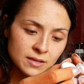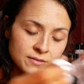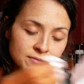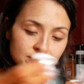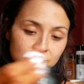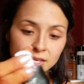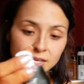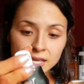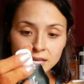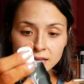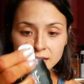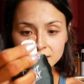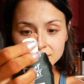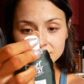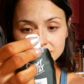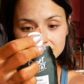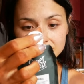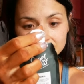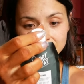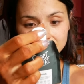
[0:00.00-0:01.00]

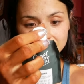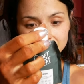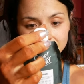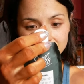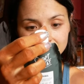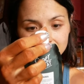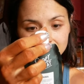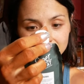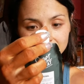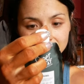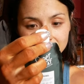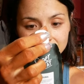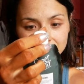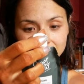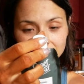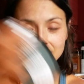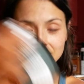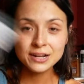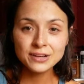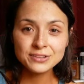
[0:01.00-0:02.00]
Vegan,
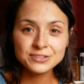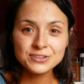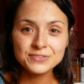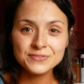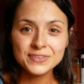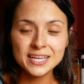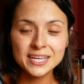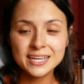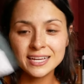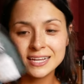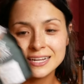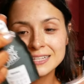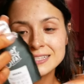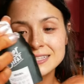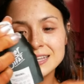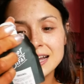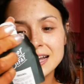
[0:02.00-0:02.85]
and also vegan. It's